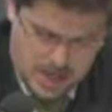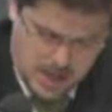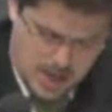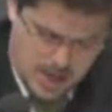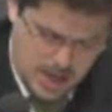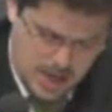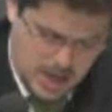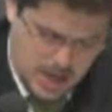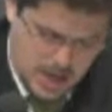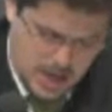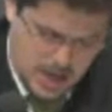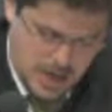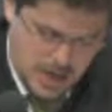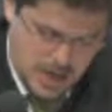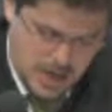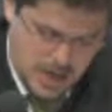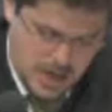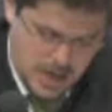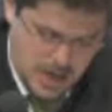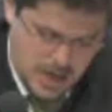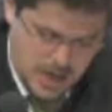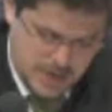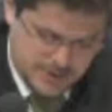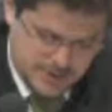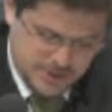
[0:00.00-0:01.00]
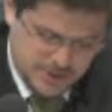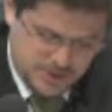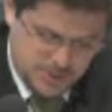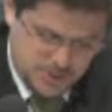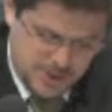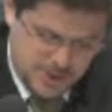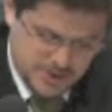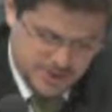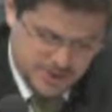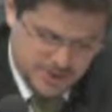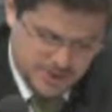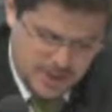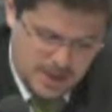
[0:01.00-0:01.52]
A
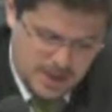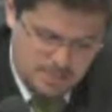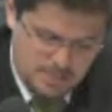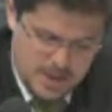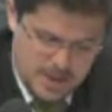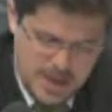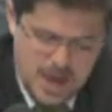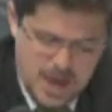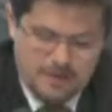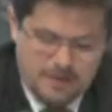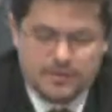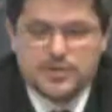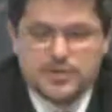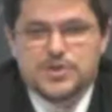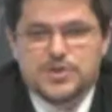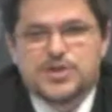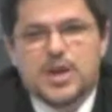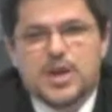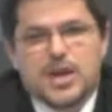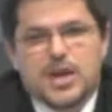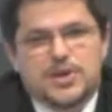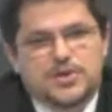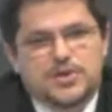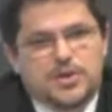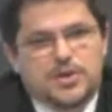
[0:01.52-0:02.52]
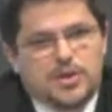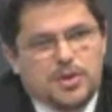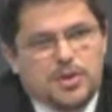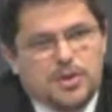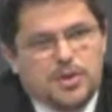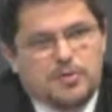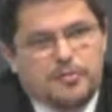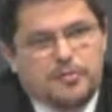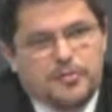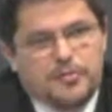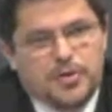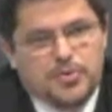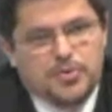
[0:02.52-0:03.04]
situation that may have to change in the
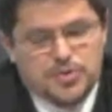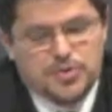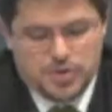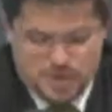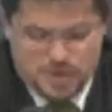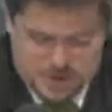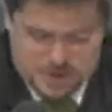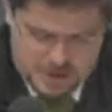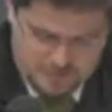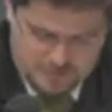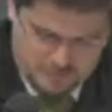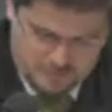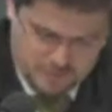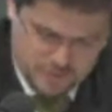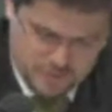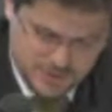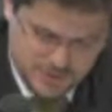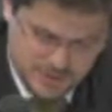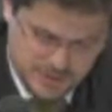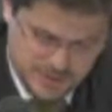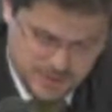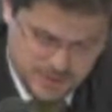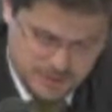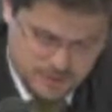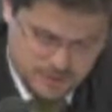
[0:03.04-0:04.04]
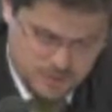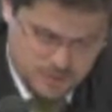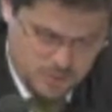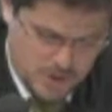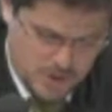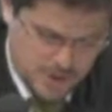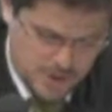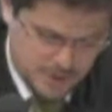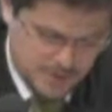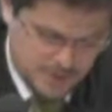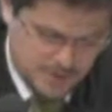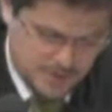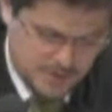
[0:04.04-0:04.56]
near future if Brazil
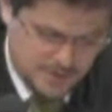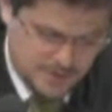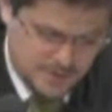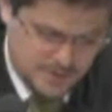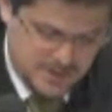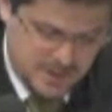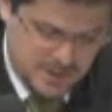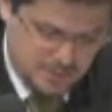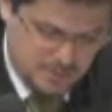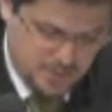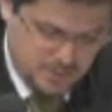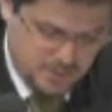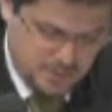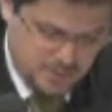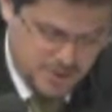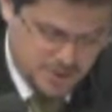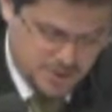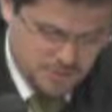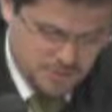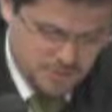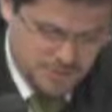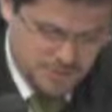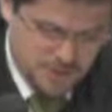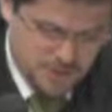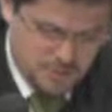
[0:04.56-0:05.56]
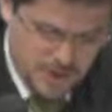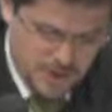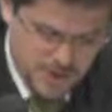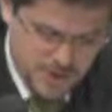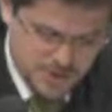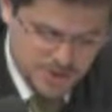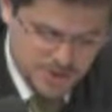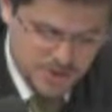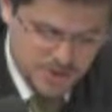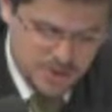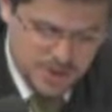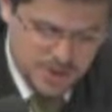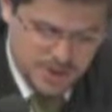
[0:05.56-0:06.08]
wants to deepen regional
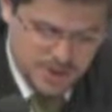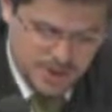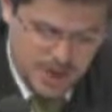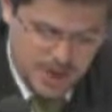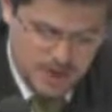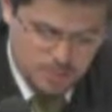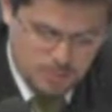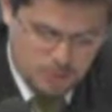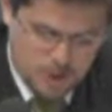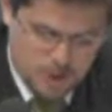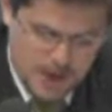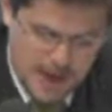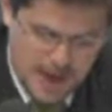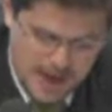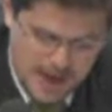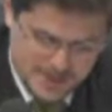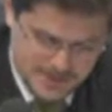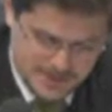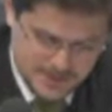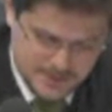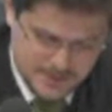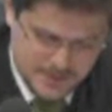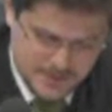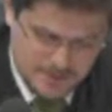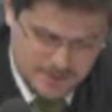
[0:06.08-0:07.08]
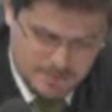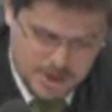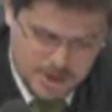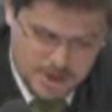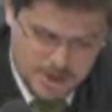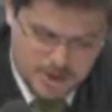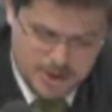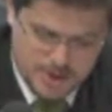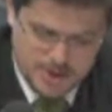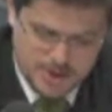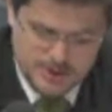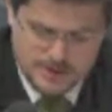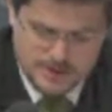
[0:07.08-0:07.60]
integration and gain more access to
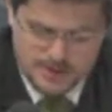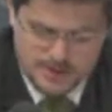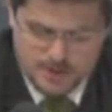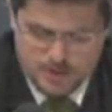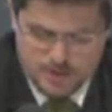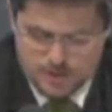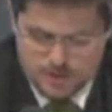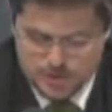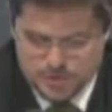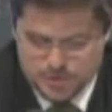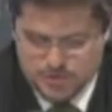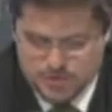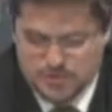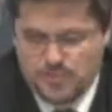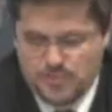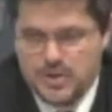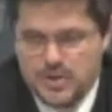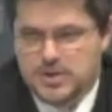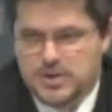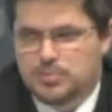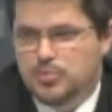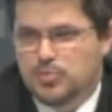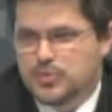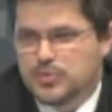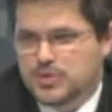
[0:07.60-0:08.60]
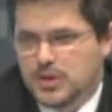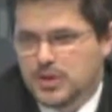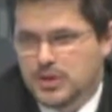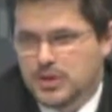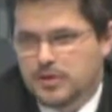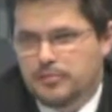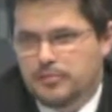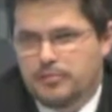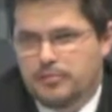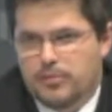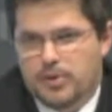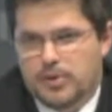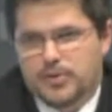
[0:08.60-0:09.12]
markets and also increase
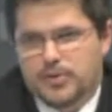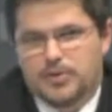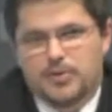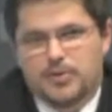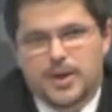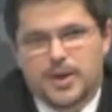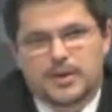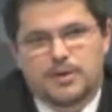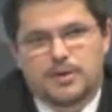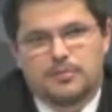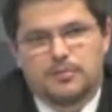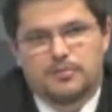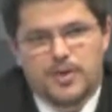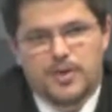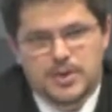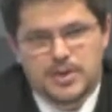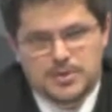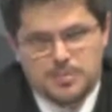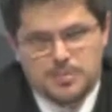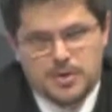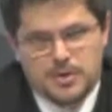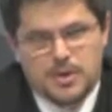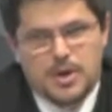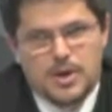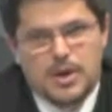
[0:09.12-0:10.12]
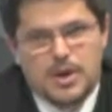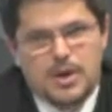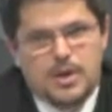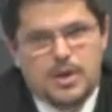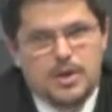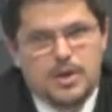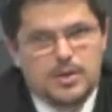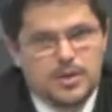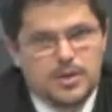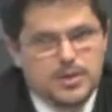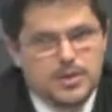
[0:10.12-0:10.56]
Brazilian foreign direct investment in